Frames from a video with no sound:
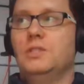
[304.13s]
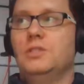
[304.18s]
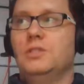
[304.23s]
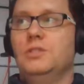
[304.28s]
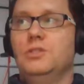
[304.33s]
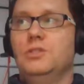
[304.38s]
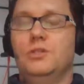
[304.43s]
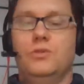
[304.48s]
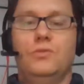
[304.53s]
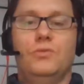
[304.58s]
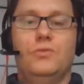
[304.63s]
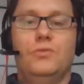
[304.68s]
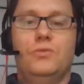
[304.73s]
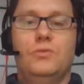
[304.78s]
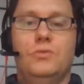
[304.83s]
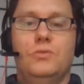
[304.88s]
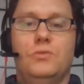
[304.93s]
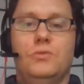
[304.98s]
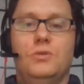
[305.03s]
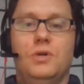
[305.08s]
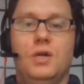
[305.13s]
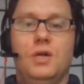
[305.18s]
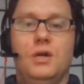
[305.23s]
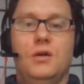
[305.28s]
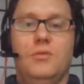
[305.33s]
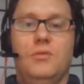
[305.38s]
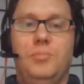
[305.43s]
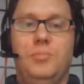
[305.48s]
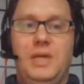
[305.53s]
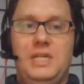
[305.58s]
to do
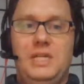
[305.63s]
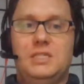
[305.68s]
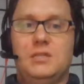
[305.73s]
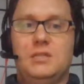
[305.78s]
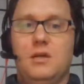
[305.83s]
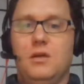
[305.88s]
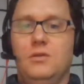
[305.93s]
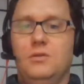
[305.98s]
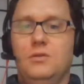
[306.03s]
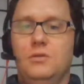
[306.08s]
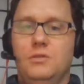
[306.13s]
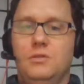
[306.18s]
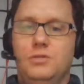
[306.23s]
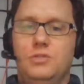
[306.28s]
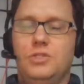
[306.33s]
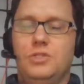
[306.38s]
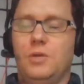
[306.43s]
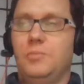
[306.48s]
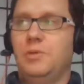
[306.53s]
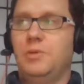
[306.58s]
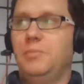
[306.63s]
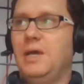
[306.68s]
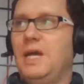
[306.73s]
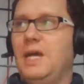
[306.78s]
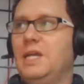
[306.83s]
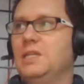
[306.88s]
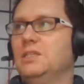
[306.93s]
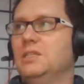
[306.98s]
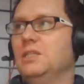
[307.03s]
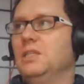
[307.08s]
based on jumping
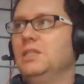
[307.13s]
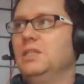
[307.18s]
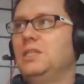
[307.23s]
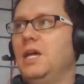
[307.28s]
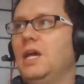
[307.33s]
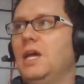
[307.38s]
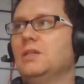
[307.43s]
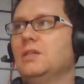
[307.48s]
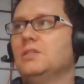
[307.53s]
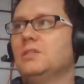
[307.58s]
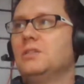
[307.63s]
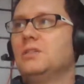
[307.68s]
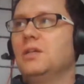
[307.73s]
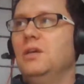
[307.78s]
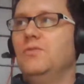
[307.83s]
back into the text.